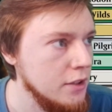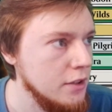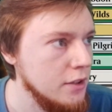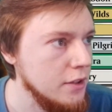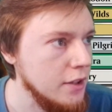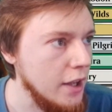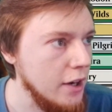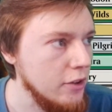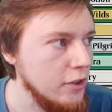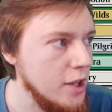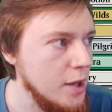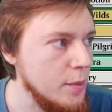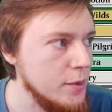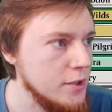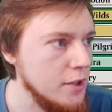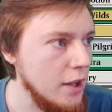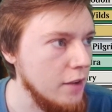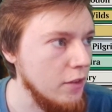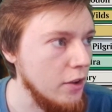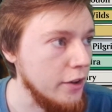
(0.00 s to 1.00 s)
That'll keep us
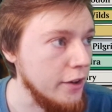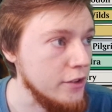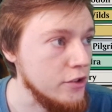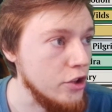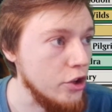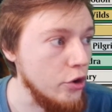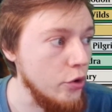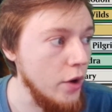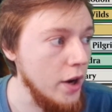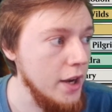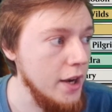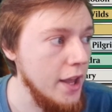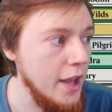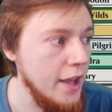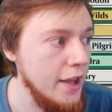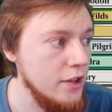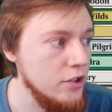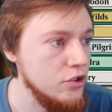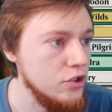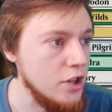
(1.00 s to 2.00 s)
alive long as the Great
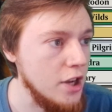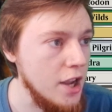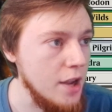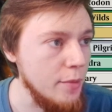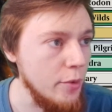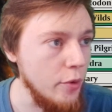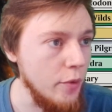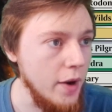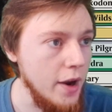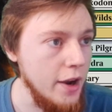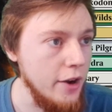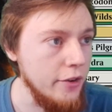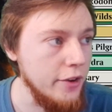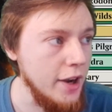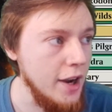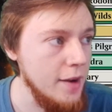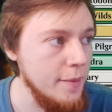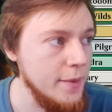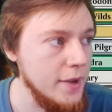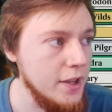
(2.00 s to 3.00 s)
Henge came around.
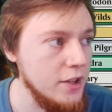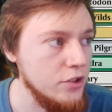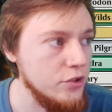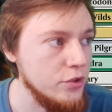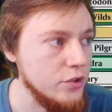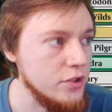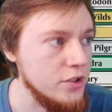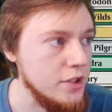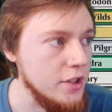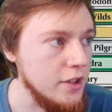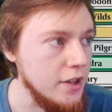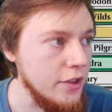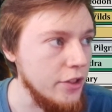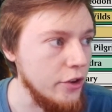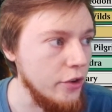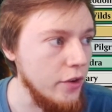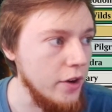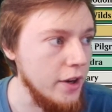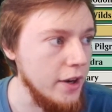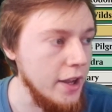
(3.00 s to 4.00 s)
I'm interested in the
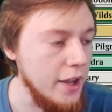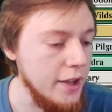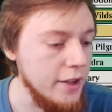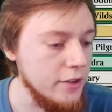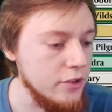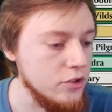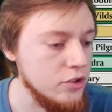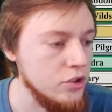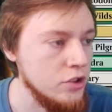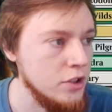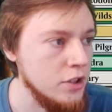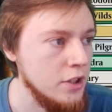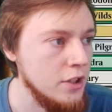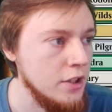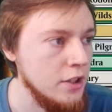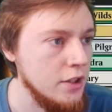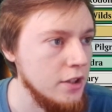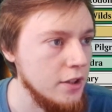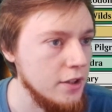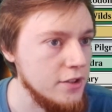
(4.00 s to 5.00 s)
Great Henge.
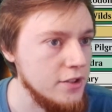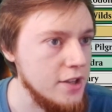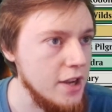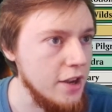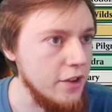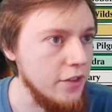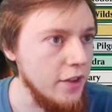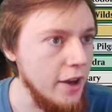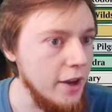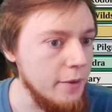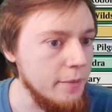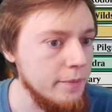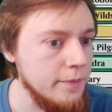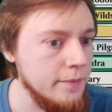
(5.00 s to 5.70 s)
Let's take that.